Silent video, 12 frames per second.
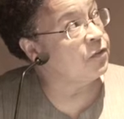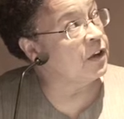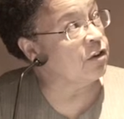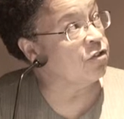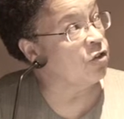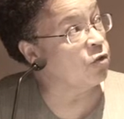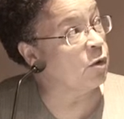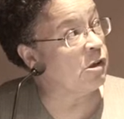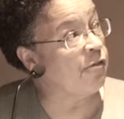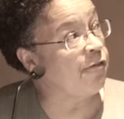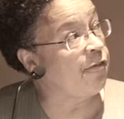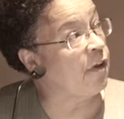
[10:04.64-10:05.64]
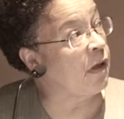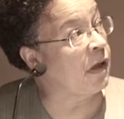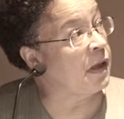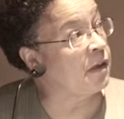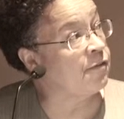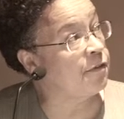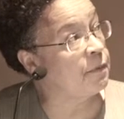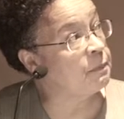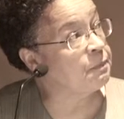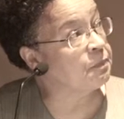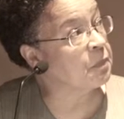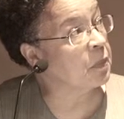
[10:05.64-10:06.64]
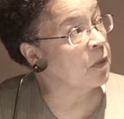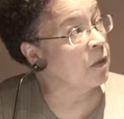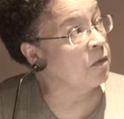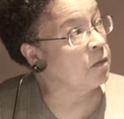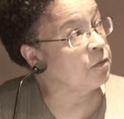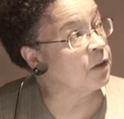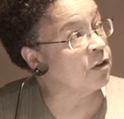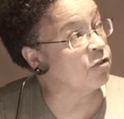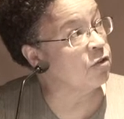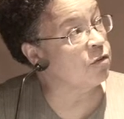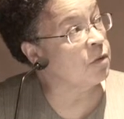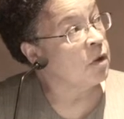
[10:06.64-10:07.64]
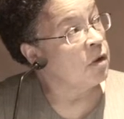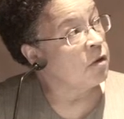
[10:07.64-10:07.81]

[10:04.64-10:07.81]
section 12.5, section